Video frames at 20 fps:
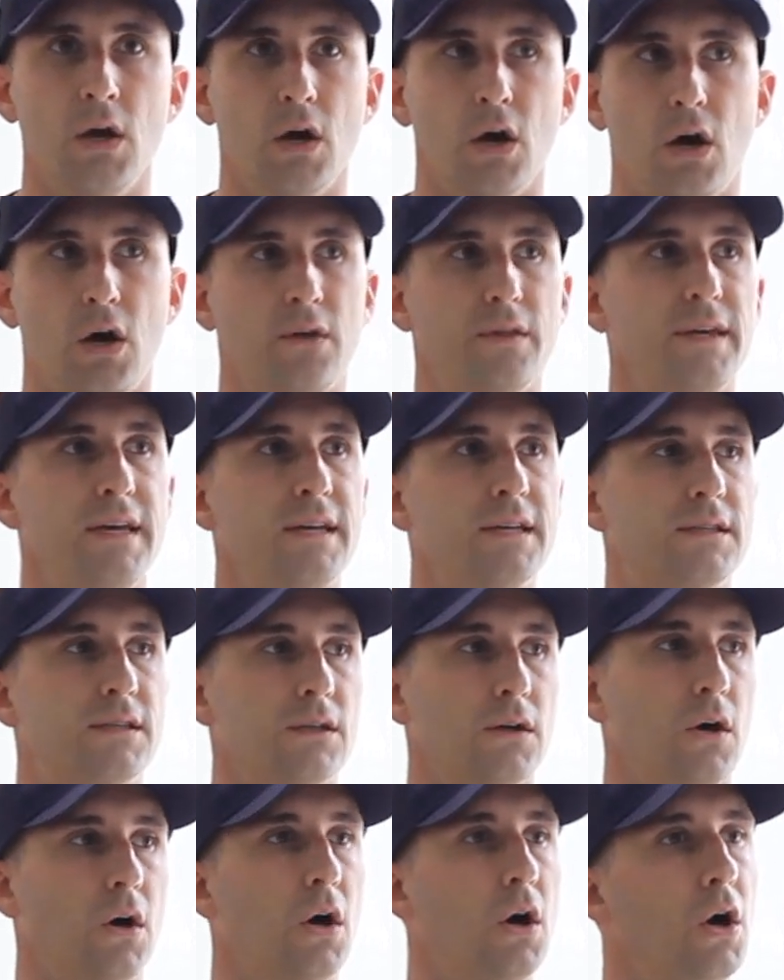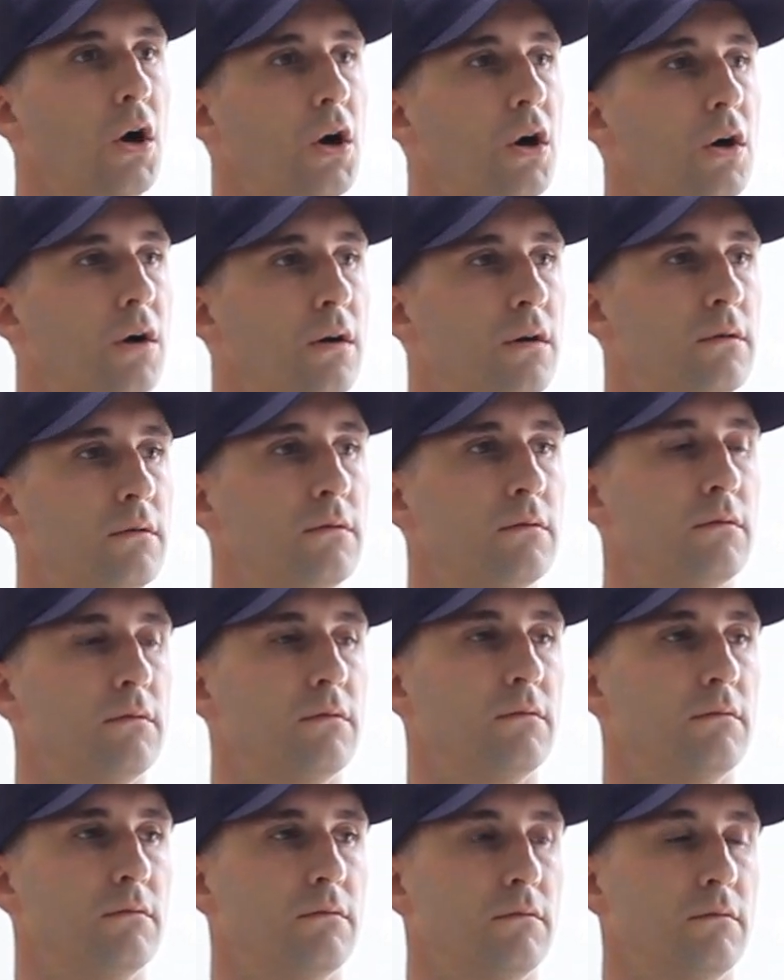All these are
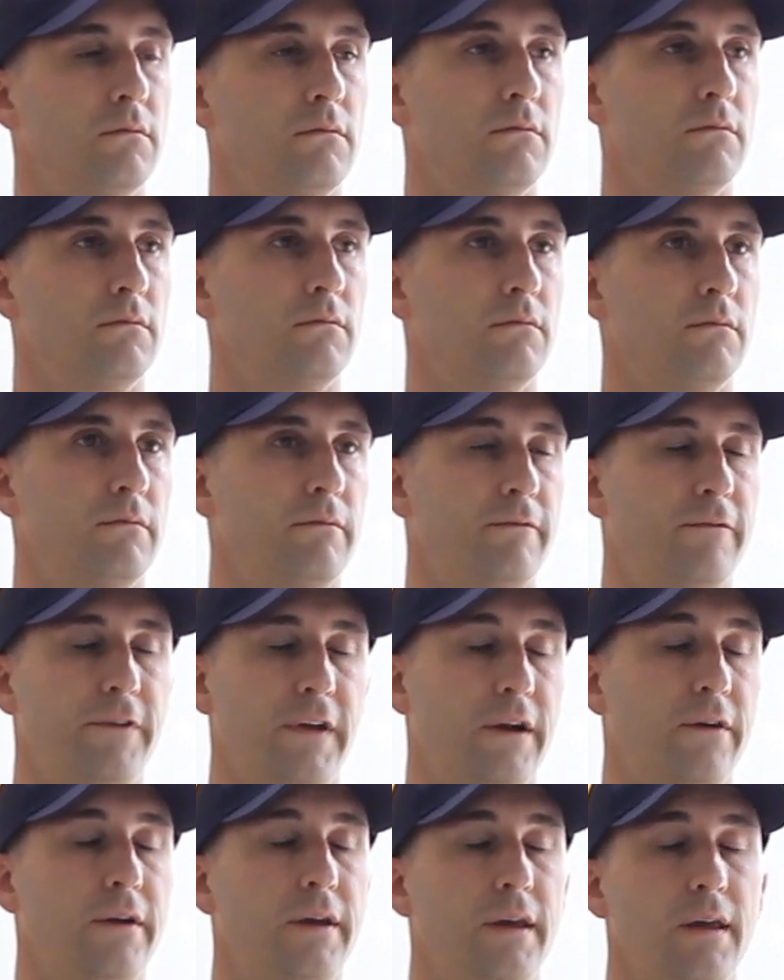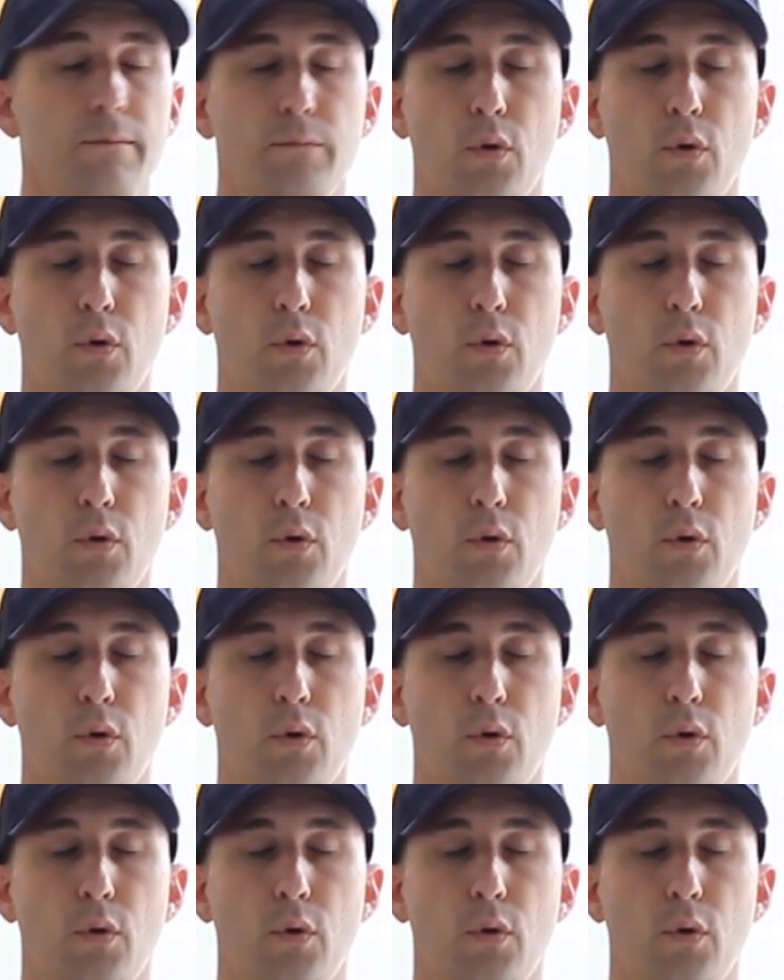very